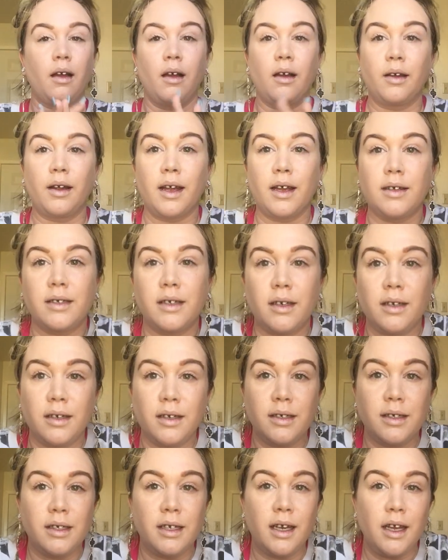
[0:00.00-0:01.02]
Okay, so do
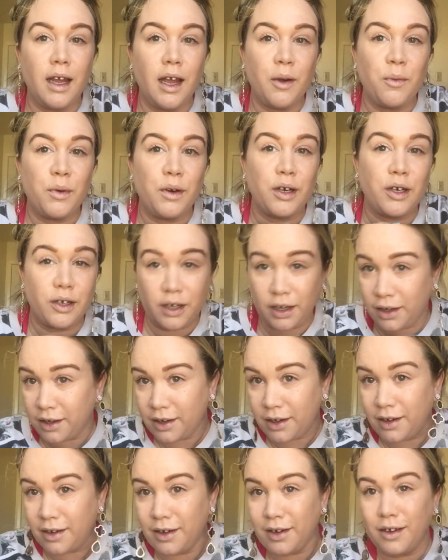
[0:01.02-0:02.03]
you see how we're
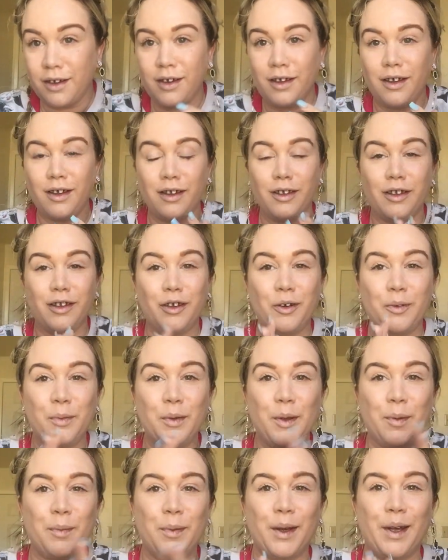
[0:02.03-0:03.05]
looking? A little
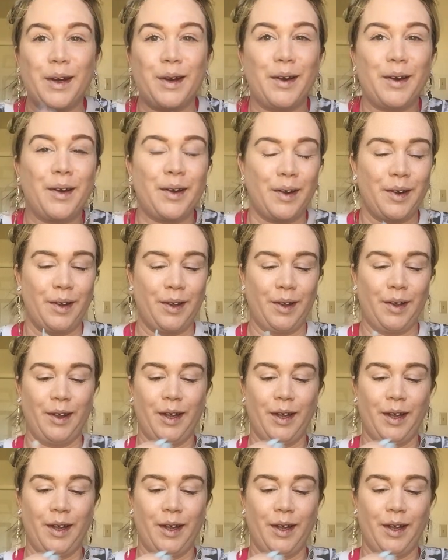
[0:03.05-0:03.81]
bit better.